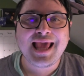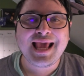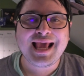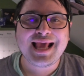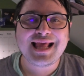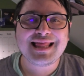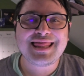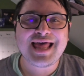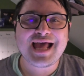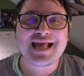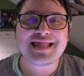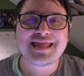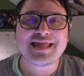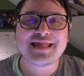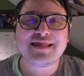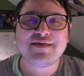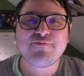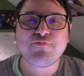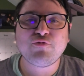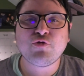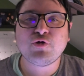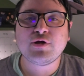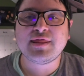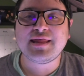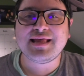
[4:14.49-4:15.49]
And that does it
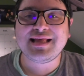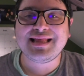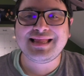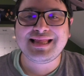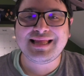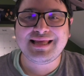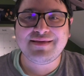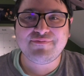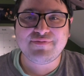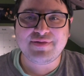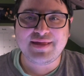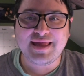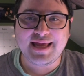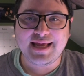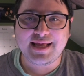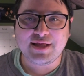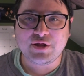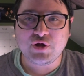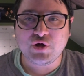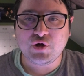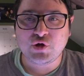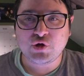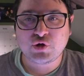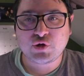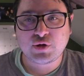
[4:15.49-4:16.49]
for this evening
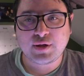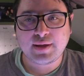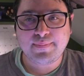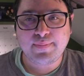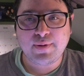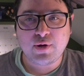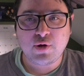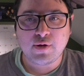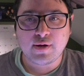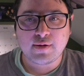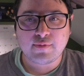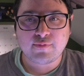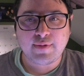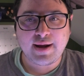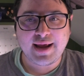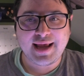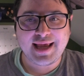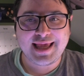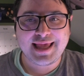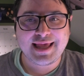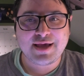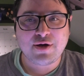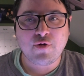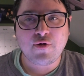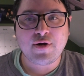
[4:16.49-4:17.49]
news report right
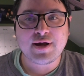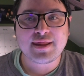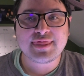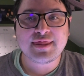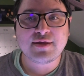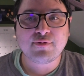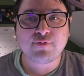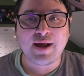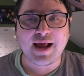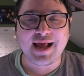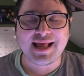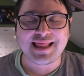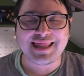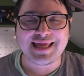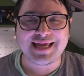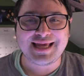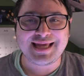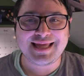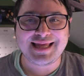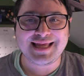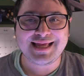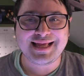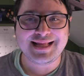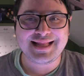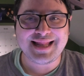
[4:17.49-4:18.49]
here on the Riley
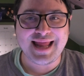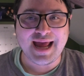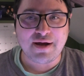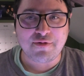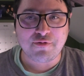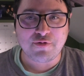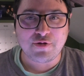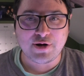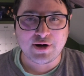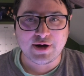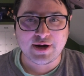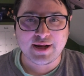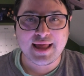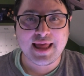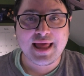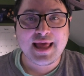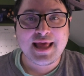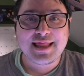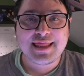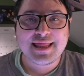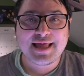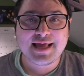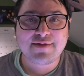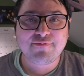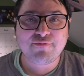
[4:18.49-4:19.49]
King Network.
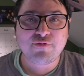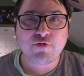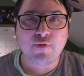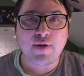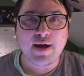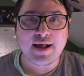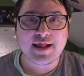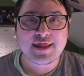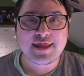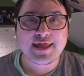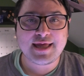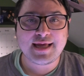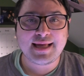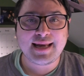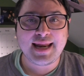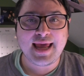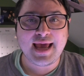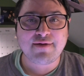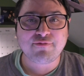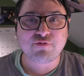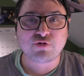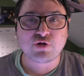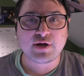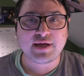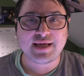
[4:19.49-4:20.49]
Thank you for watching and
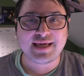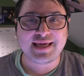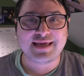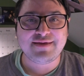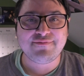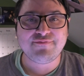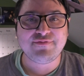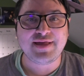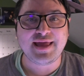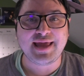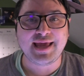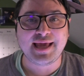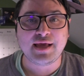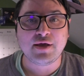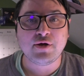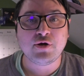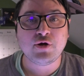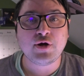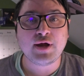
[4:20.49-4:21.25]
have a great evening.